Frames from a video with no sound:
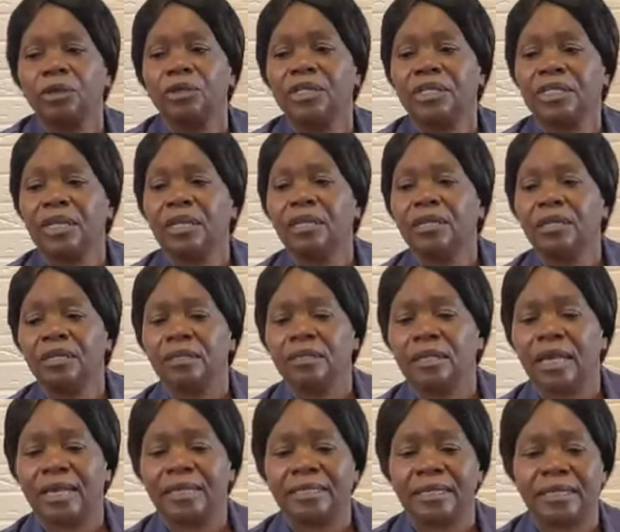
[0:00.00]
So you see,
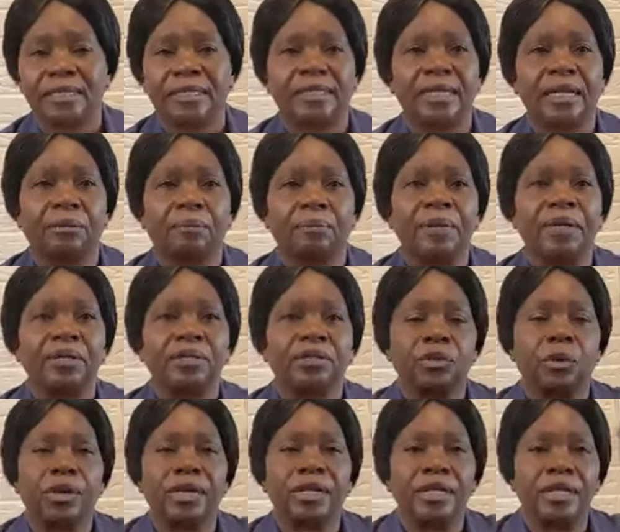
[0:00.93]
there is a stick
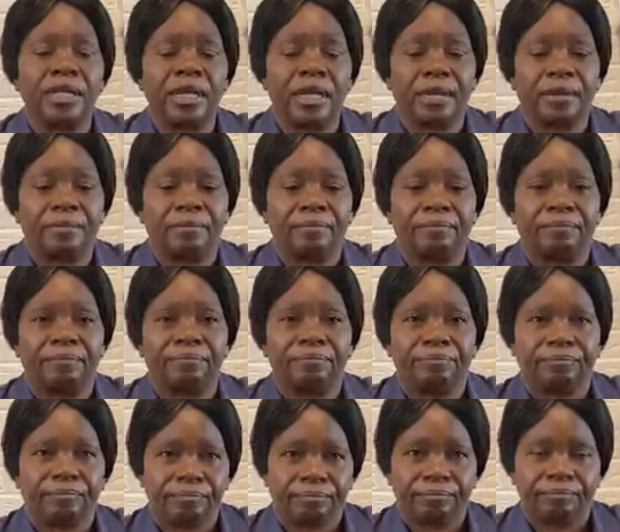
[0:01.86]
being joined there.
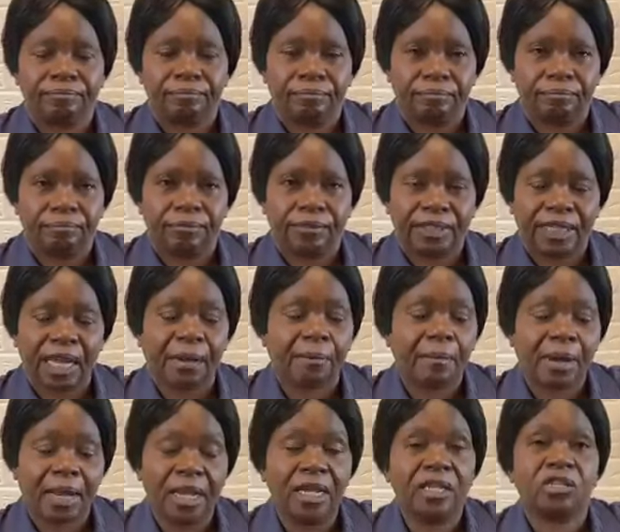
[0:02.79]

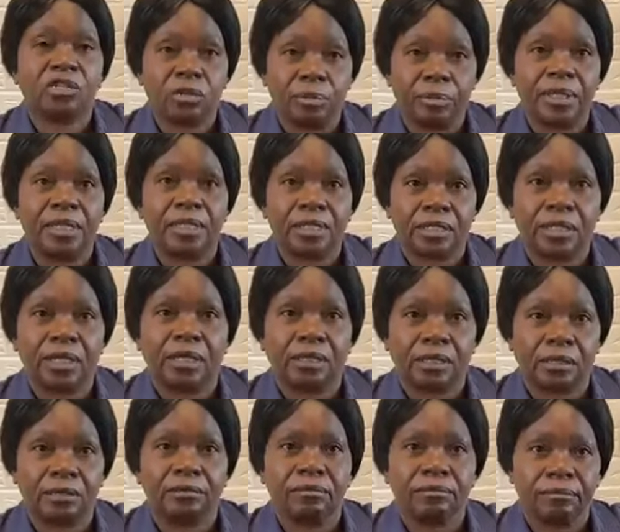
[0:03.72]
Take my hands to be the
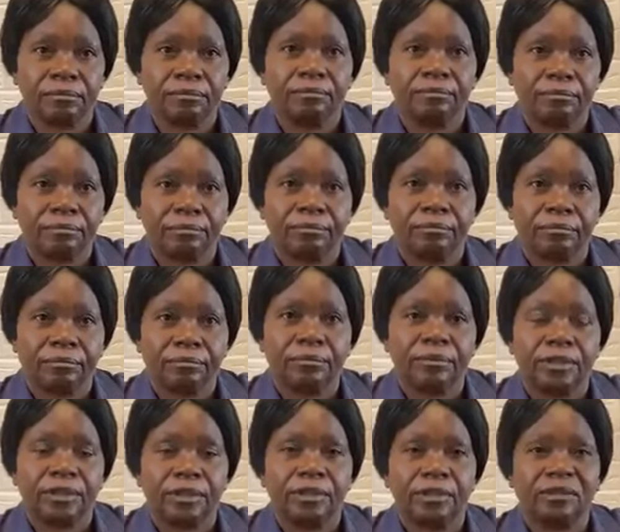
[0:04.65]
stick.
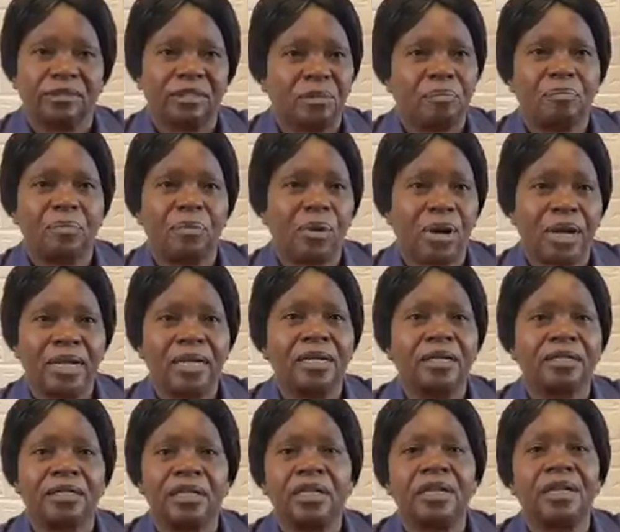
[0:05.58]
It's a poor
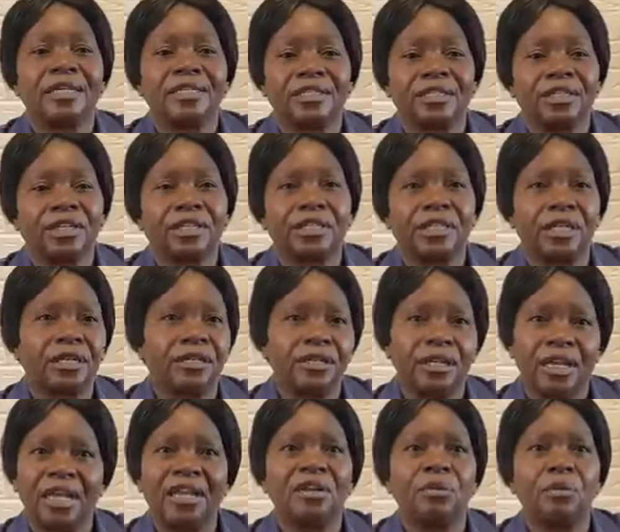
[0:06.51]

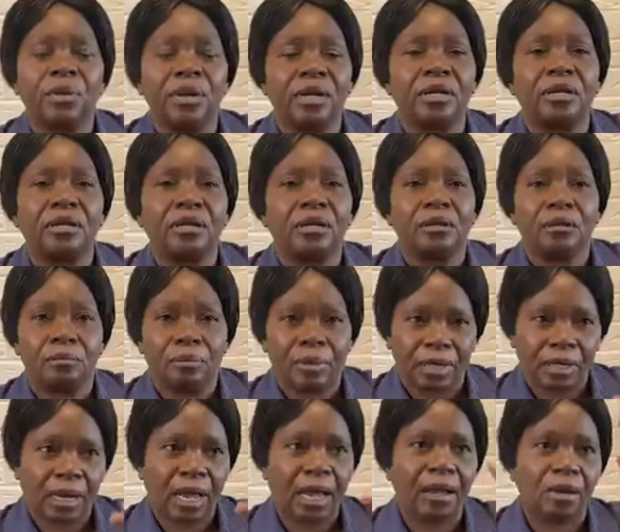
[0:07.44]
illustration anyway,
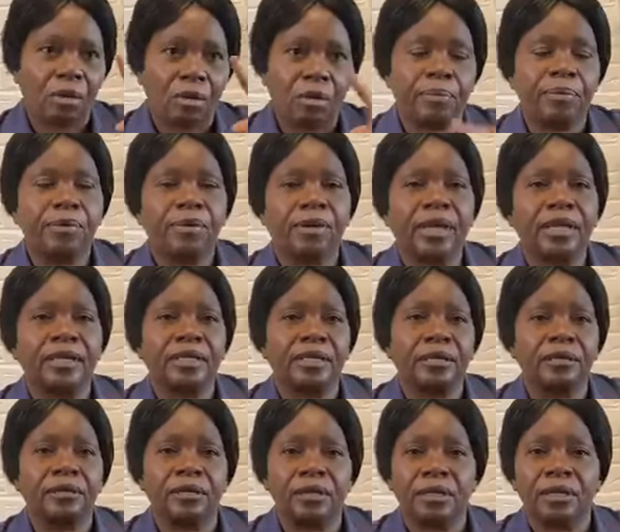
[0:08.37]
but I hope you
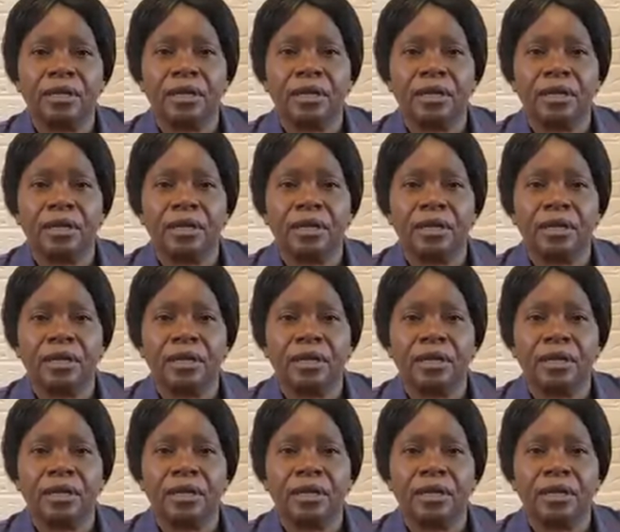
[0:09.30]
get